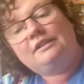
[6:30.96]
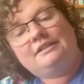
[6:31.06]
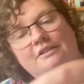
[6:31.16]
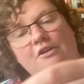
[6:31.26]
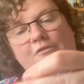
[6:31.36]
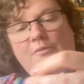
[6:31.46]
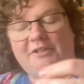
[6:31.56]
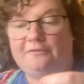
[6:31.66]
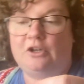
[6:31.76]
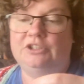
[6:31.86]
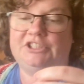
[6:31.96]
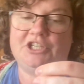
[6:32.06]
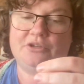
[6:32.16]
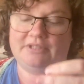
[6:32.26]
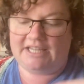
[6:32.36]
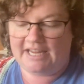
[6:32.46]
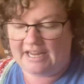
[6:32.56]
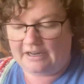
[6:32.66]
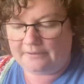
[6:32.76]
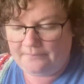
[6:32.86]
go for a bit of continuity
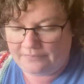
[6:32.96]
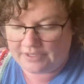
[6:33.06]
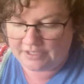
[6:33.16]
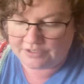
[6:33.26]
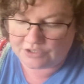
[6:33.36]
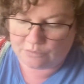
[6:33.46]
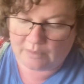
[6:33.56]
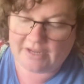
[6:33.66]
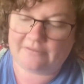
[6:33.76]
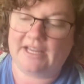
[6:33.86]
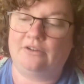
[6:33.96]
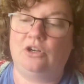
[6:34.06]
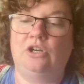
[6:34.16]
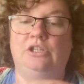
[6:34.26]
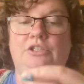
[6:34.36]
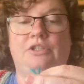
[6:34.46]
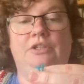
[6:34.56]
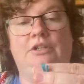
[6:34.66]
here. So we have now got